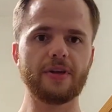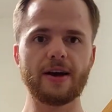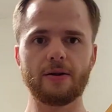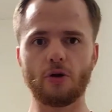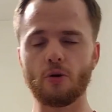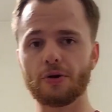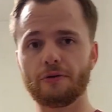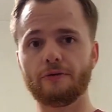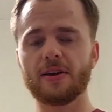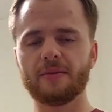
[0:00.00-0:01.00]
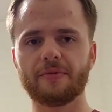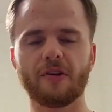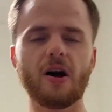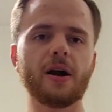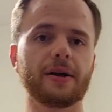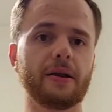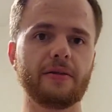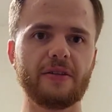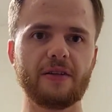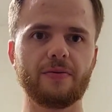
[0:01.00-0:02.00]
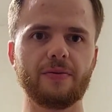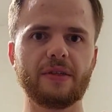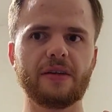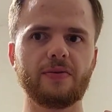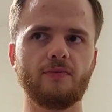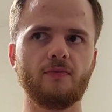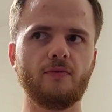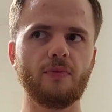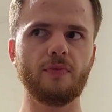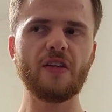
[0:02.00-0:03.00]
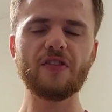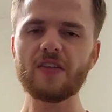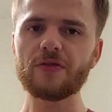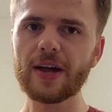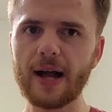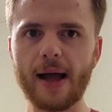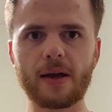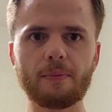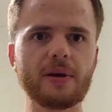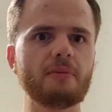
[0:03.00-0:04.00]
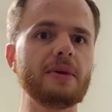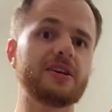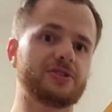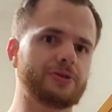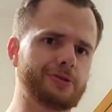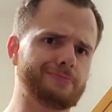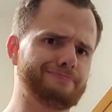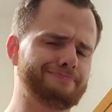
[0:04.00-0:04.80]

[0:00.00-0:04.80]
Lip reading: her and her friend had been talking, and that they think I could be a minister.